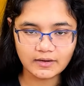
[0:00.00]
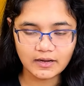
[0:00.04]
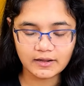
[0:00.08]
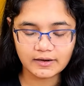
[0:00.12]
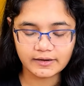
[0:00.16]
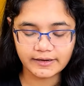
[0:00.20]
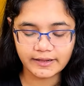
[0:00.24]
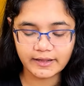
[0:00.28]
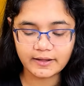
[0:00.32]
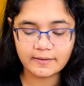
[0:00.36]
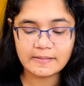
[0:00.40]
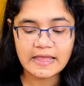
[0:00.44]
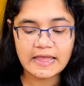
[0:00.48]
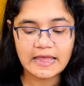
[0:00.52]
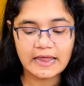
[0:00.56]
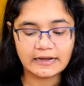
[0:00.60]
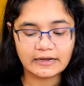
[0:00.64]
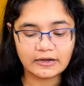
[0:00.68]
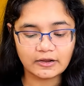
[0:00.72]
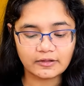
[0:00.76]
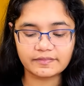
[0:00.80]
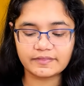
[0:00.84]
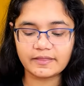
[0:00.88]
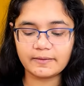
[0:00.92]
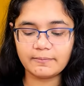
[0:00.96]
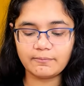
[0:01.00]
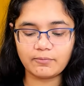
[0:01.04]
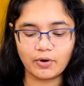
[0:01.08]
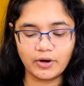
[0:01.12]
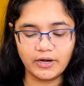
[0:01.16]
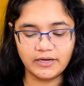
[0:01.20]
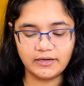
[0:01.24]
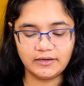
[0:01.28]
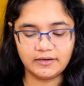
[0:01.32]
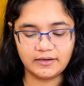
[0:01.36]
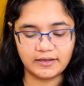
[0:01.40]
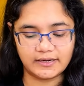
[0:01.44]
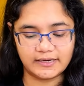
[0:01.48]
Clear? Now the
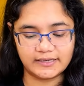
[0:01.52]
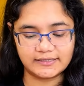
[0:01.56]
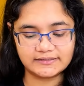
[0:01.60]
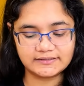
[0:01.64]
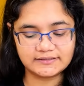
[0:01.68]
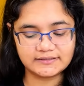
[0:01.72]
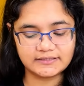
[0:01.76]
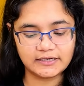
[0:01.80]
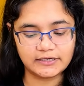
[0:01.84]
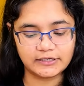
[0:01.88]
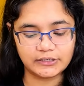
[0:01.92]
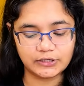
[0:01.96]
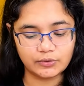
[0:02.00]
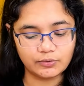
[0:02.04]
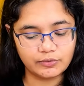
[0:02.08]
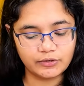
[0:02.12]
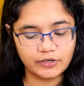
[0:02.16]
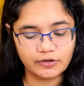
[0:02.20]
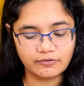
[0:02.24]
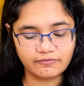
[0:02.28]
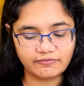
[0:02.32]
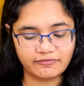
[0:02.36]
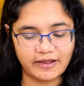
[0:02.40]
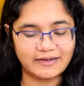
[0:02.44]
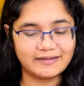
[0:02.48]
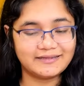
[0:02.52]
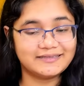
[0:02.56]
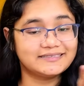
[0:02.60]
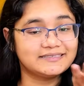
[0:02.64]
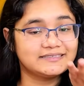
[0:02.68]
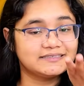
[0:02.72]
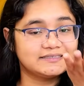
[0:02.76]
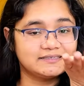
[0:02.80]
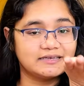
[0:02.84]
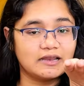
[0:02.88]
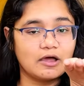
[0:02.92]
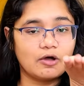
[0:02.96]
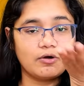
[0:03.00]
point here is the nucleophile, this
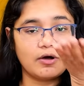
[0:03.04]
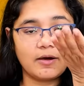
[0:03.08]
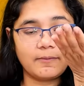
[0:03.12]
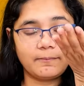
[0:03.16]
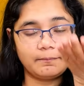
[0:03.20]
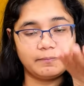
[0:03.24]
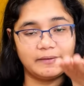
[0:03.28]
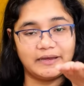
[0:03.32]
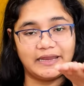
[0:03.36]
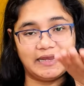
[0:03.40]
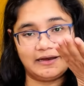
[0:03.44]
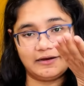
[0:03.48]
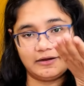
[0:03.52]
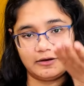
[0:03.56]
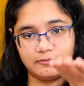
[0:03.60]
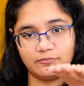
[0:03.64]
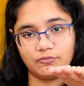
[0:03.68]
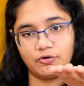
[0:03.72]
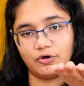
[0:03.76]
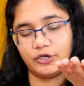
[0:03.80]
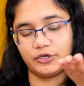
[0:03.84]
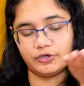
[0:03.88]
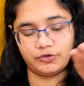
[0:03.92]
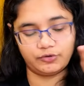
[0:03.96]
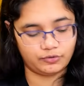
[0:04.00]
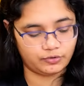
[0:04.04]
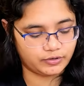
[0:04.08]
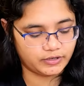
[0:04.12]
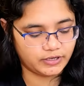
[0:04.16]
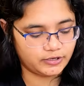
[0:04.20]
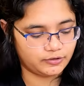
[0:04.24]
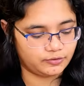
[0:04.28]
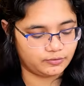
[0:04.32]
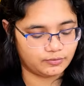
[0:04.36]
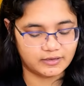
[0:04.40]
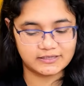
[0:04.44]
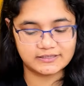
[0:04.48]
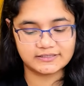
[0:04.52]
is now a planar molecule. Okay,
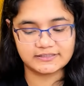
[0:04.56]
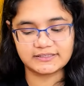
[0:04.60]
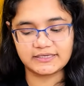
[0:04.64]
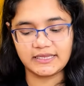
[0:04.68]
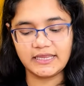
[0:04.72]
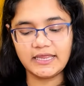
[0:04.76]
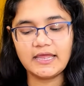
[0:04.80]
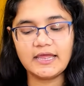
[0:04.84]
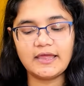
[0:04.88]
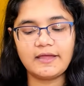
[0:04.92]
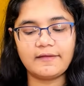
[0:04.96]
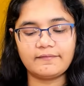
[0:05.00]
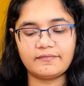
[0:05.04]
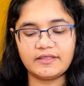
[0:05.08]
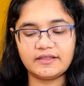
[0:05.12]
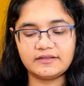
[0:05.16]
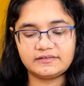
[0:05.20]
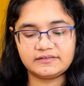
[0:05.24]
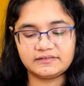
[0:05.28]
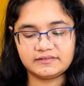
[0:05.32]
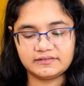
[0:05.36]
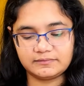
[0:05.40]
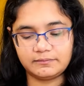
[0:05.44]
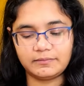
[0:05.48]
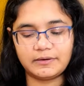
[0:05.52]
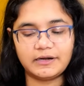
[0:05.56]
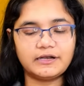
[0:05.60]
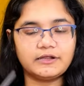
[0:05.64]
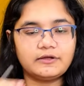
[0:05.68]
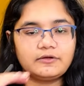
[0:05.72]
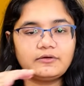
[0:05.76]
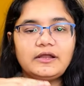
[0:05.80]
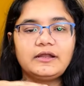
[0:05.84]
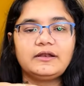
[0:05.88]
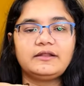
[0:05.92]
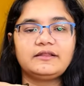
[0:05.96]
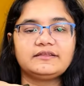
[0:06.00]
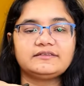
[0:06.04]
you can see this
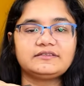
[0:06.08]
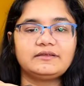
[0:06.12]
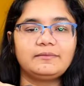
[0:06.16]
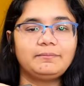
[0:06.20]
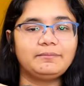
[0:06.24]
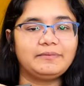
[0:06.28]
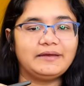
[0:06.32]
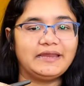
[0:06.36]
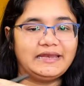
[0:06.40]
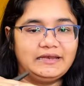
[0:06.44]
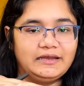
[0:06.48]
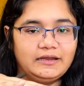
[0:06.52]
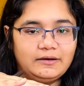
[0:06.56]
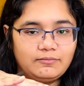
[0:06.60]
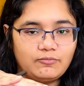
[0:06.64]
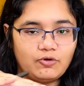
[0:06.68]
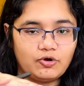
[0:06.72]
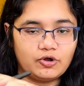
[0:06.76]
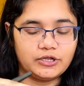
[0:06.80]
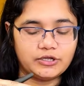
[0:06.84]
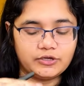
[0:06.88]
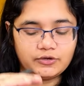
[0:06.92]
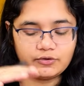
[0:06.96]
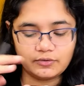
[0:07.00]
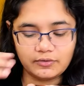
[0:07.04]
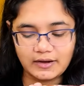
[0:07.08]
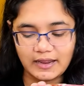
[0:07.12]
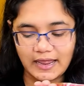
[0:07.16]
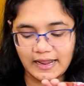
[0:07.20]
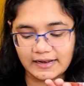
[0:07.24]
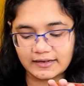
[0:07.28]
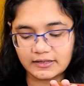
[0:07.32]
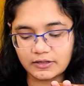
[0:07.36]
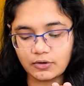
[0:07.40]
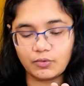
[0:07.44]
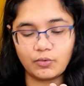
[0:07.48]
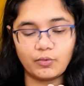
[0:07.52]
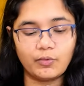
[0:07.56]
particular is a planar molecule,
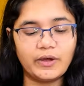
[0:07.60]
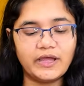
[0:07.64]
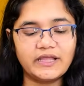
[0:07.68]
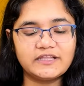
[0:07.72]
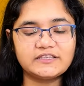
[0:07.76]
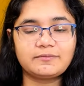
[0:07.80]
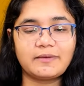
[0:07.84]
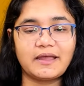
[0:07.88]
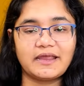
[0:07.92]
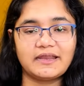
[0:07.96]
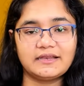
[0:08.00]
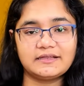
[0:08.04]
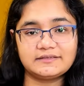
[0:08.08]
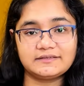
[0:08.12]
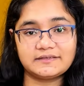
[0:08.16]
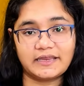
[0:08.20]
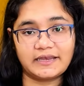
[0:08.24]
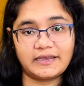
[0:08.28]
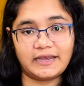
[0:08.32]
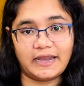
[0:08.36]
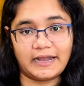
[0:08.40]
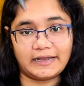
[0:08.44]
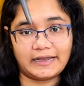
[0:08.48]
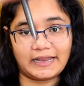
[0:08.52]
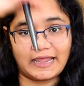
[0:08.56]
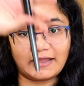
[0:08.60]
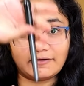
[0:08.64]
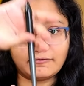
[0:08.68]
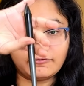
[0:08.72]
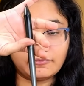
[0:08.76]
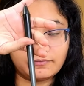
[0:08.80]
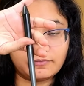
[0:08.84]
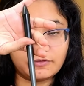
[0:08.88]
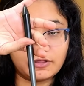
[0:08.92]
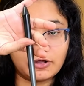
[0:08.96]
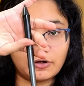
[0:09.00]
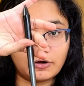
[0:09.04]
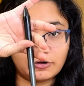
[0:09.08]
and the OH minus can attack
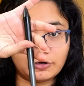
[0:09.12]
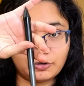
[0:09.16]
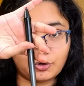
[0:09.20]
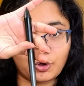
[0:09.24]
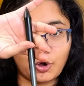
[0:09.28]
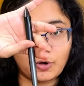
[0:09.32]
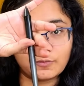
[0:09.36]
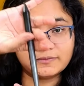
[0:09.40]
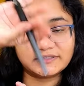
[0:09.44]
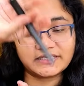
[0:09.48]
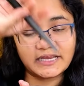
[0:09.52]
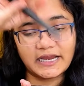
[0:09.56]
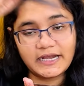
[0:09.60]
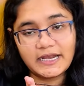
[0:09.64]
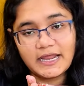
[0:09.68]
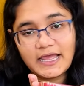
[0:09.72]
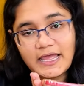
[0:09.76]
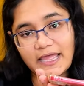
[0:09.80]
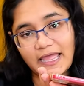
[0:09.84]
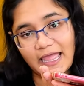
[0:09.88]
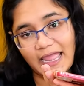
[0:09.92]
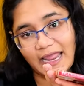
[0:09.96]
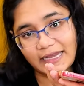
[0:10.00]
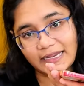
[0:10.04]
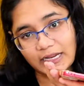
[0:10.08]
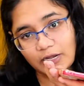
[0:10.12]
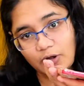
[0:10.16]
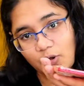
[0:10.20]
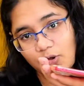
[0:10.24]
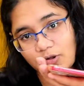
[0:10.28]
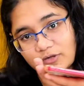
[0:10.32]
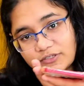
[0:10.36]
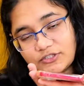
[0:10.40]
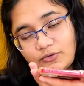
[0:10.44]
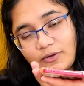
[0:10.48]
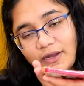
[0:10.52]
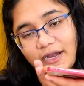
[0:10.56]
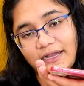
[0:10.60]
from the top side and can
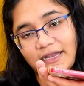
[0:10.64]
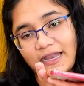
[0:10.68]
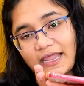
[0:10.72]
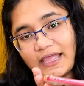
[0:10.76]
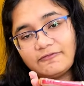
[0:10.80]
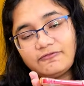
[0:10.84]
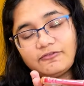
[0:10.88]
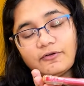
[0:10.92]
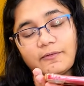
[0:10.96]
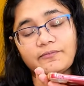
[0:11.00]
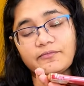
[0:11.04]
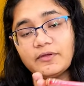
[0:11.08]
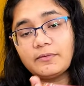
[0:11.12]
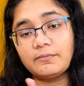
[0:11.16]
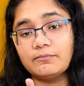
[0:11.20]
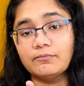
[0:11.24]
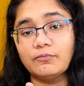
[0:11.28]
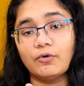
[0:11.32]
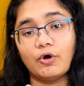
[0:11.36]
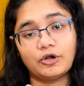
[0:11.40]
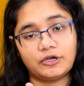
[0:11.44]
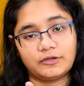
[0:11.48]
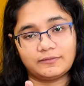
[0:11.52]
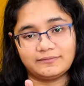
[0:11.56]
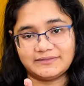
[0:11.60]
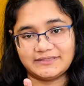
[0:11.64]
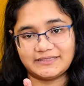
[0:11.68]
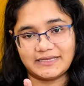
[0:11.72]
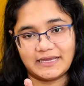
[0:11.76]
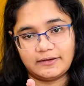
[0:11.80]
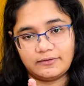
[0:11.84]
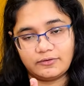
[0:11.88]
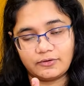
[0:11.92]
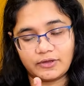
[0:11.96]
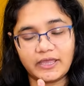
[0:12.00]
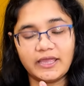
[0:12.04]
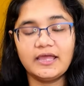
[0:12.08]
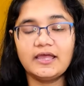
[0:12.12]
also attack from the bottom side.
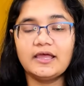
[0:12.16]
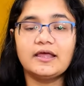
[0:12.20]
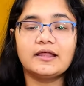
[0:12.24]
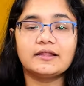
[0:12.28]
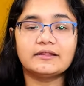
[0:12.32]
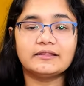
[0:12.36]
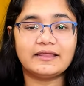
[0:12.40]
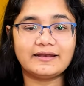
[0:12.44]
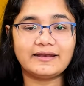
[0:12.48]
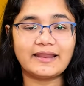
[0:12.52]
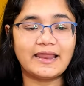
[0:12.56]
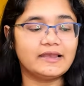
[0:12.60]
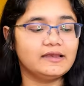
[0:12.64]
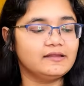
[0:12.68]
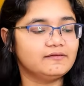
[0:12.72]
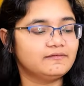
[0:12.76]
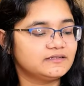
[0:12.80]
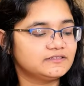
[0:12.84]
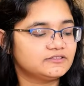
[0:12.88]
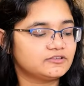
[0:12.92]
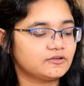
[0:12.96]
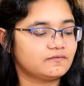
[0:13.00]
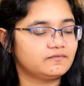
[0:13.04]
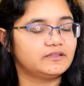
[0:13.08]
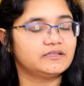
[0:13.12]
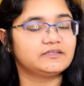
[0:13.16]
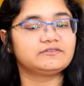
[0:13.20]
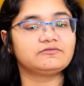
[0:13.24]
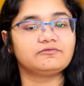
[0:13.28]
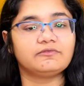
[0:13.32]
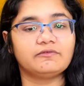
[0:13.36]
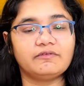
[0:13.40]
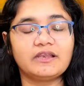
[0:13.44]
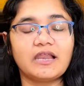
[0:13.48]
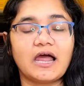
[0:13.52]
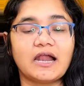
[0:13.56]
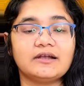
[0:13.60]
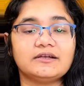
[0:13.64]
Okay, the relevance of this we
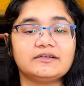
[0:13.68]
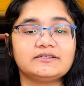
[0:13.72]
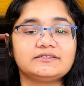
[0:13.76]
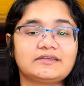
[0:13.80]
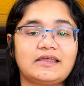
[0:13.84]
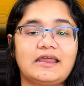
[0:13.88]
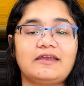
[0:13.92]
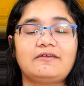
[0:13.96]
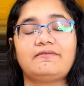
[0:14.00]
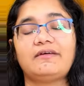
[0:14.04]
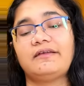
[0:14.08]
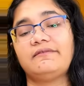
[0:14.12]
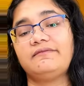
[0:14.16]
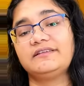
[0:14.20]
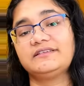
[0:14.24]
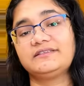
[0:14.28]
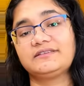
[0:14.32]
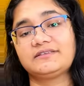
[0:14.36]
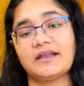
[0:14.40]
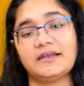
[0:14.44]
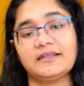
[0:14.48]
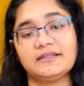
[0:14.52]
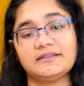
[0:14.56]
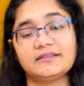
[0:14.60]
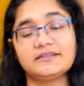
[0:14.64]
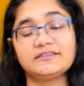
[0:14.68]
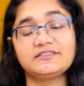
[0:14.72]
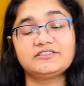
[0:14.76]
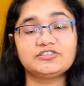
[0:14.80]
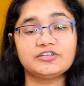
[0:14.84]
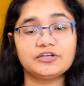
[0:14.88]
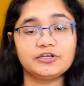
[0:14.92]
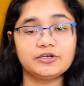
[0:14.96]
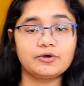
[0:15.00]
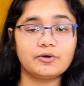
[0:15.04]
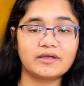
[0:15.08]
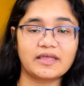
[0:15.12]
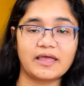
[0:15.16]
will understand when we study the
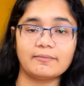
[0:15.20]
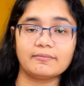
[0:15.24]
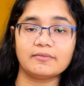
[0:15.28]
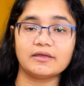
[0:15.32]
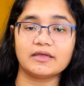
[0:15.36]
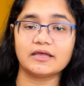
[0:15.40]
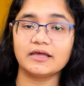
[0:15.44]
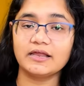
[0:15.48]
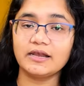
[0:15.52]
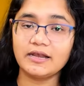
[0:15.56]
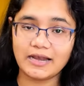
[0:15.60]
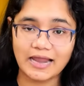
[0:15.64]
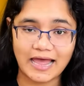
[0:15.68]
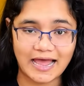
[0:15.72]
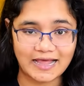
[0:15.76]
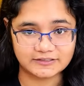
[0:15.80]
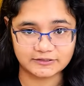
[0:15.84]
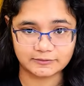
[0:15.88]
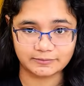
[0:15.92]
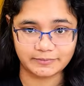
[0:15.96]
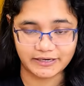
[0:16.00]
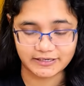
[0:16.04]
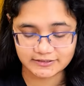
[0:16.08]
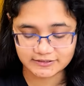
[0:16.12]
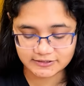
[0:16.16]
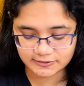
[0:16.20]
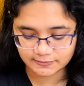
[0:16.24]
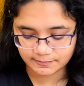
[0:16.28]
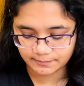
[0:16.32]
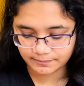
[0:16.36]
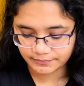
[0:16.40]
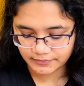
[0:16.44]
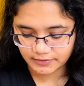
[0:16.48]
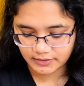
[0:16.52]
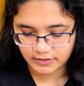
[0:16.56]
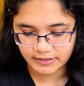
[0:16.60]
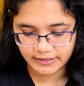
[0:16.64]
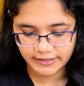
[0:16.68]
stereochemical aspects.
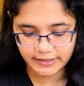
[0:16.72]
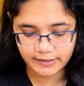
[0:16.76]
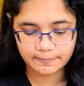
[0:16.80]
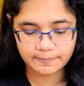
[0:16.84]
Clear?